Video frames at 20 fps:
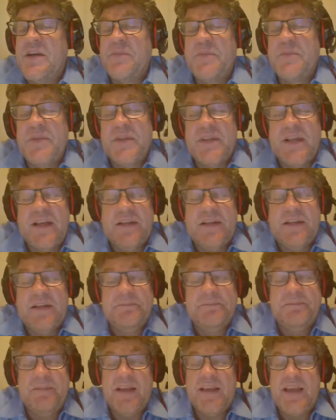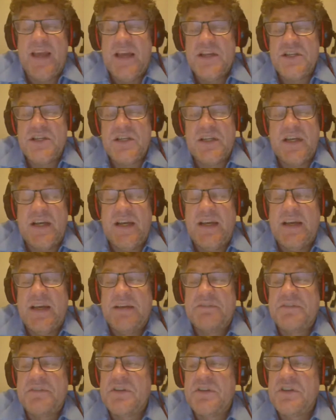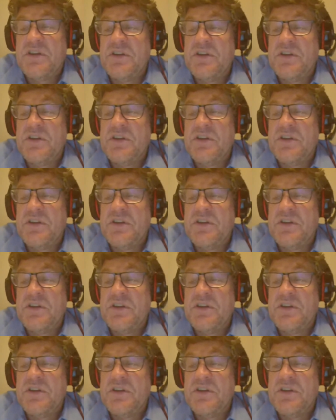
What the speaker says: It's something that occasionally I have